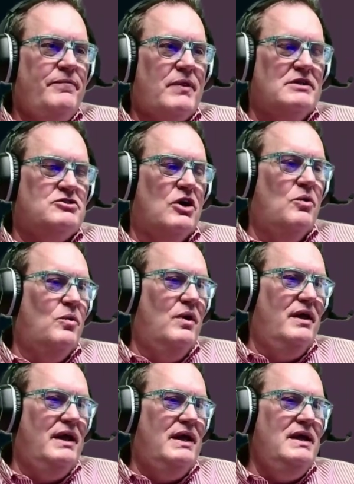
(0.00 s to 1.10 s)
and so
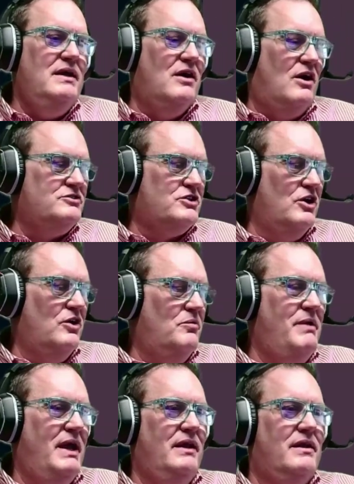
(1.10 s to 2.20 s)
he also
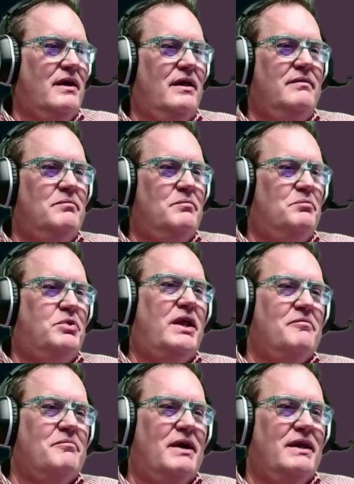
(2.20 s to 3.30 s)
made plenty
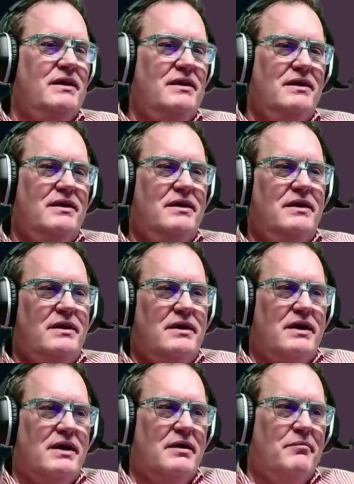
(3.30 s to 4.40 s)
of money,
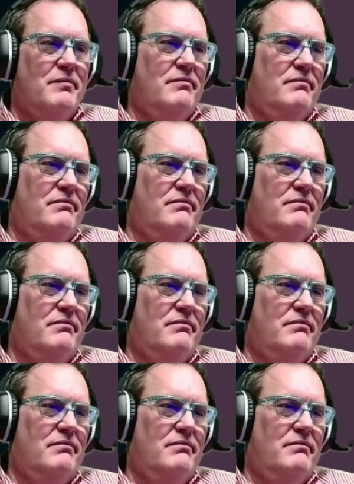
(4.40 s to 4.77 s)
um,